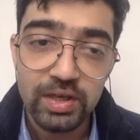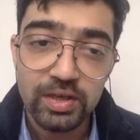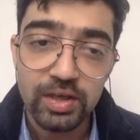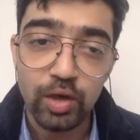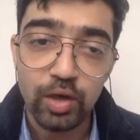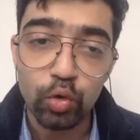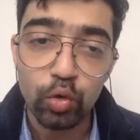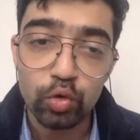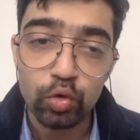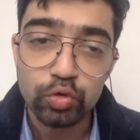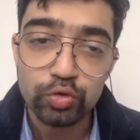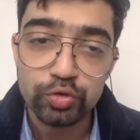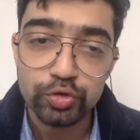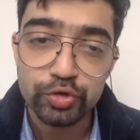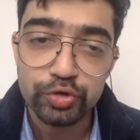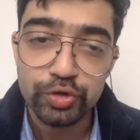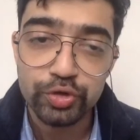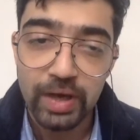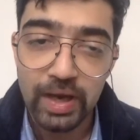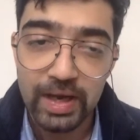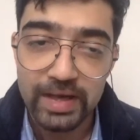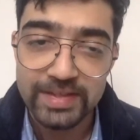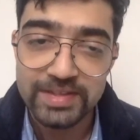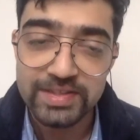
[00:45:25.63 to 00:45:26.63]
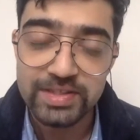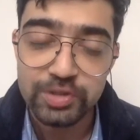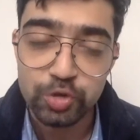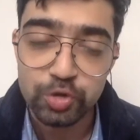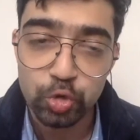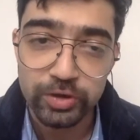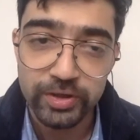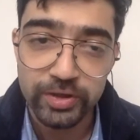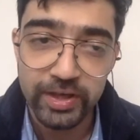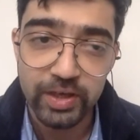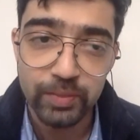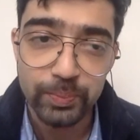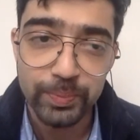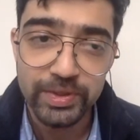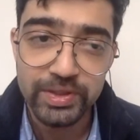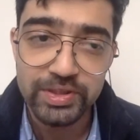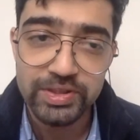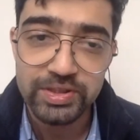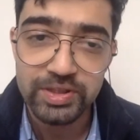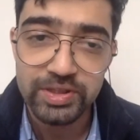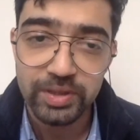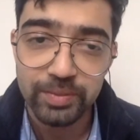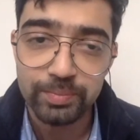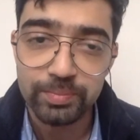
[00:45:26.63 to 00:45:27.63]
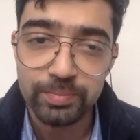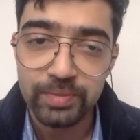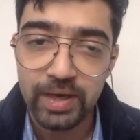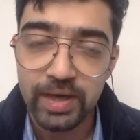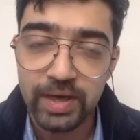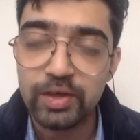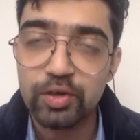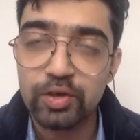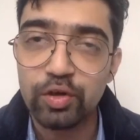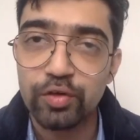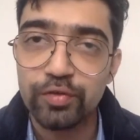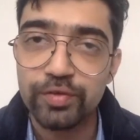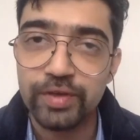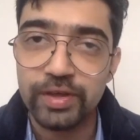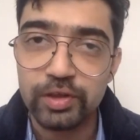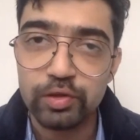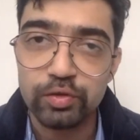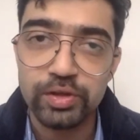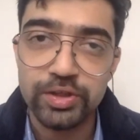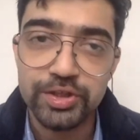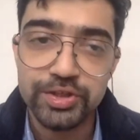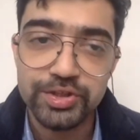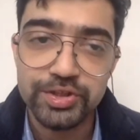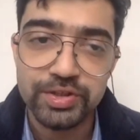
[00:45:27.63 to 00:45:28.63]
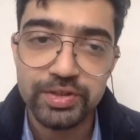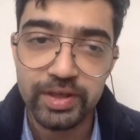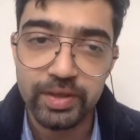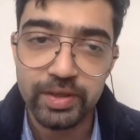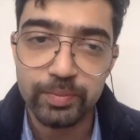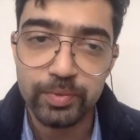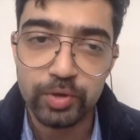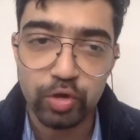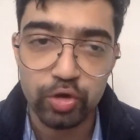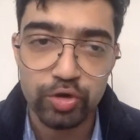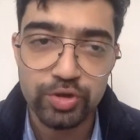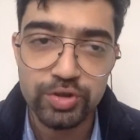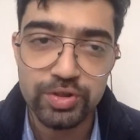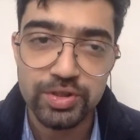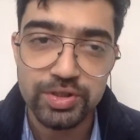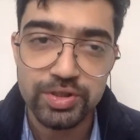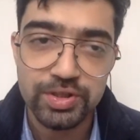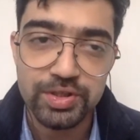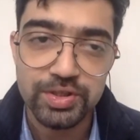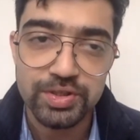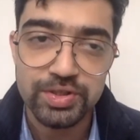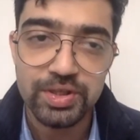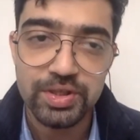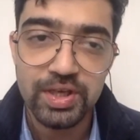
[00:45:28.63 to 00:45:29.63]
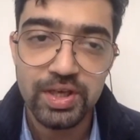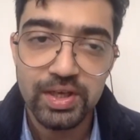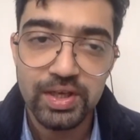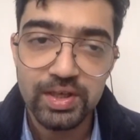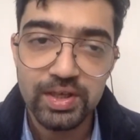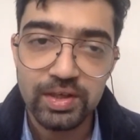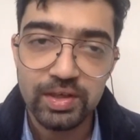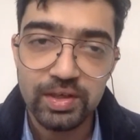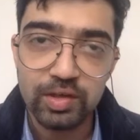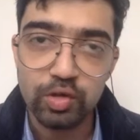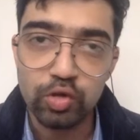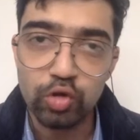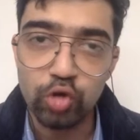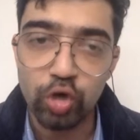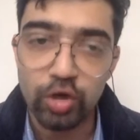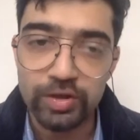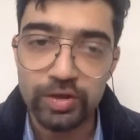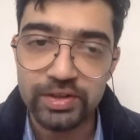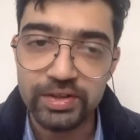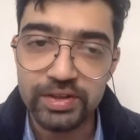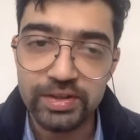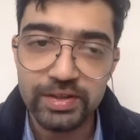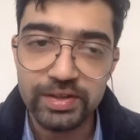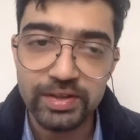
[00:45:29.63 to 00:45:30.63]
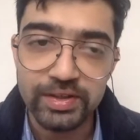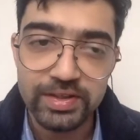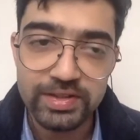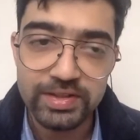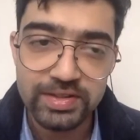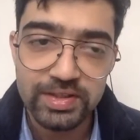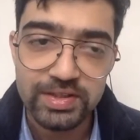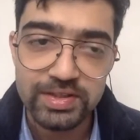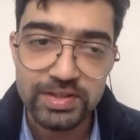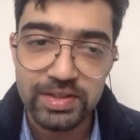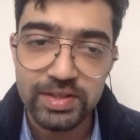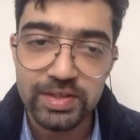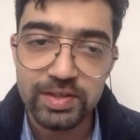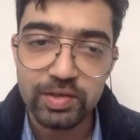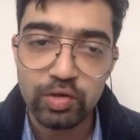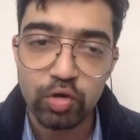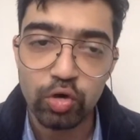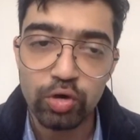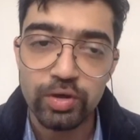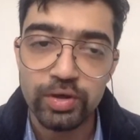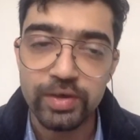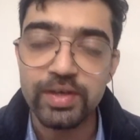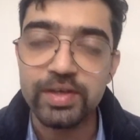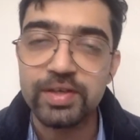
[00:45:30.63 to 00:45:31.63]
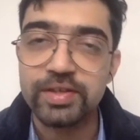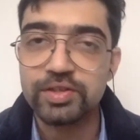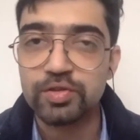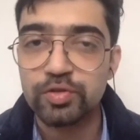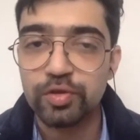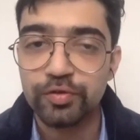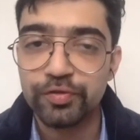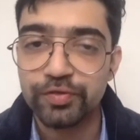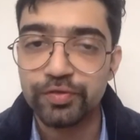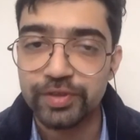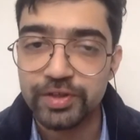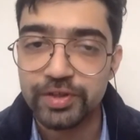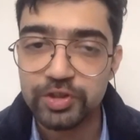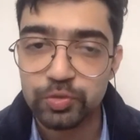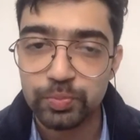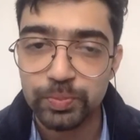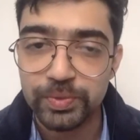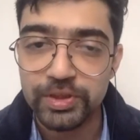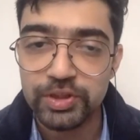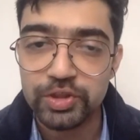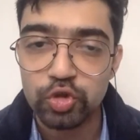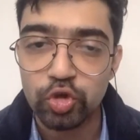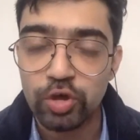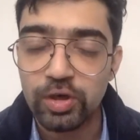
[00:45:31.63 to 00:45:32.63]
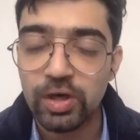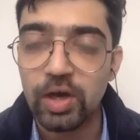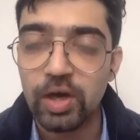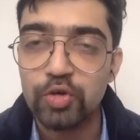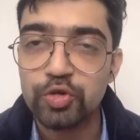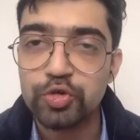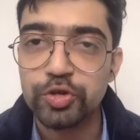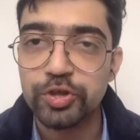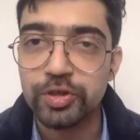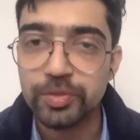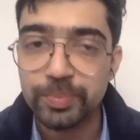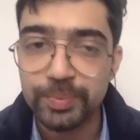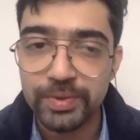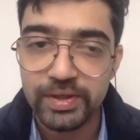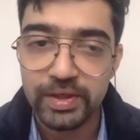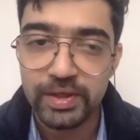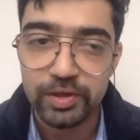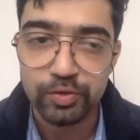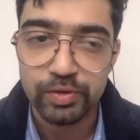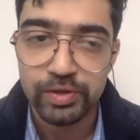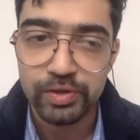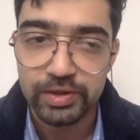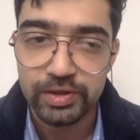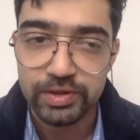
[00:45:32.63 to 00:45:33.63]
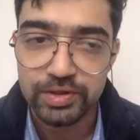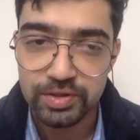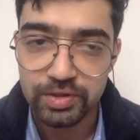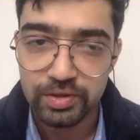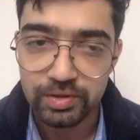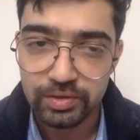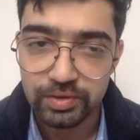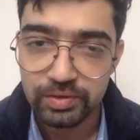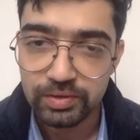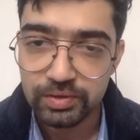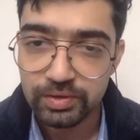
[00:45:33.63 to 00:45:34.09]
Now, should there be some kind of regulation there, because this is not in the interest of free speech, or how should it be regulated, sir?